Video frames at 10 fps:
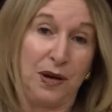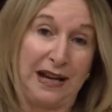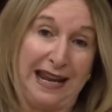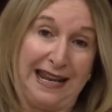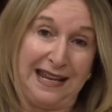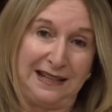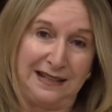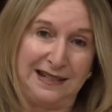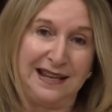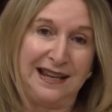one
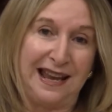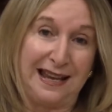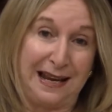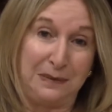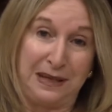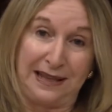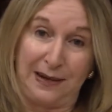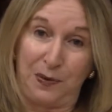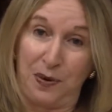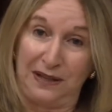hand, and I mean
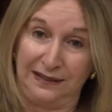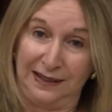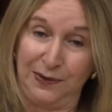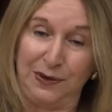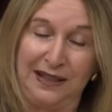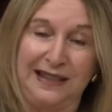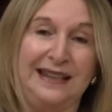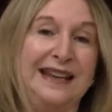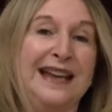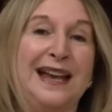that quite
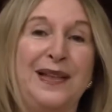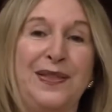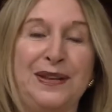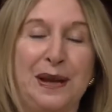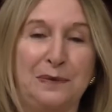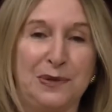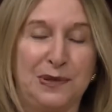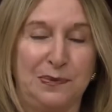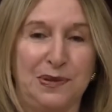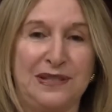literally, the
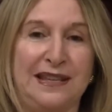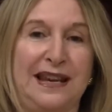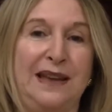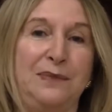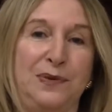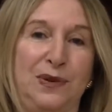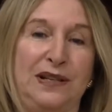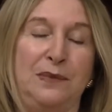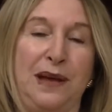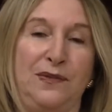numbers of books that have been
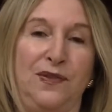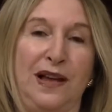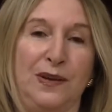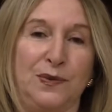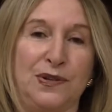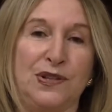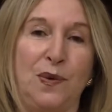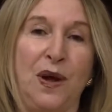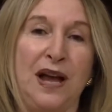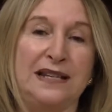written about followers.
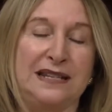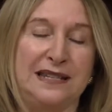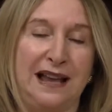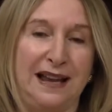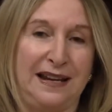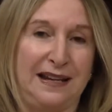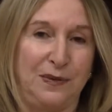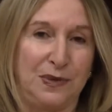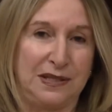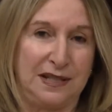So I decided
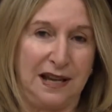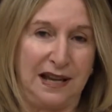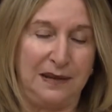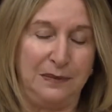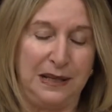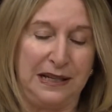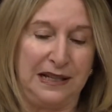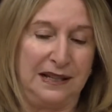it was time,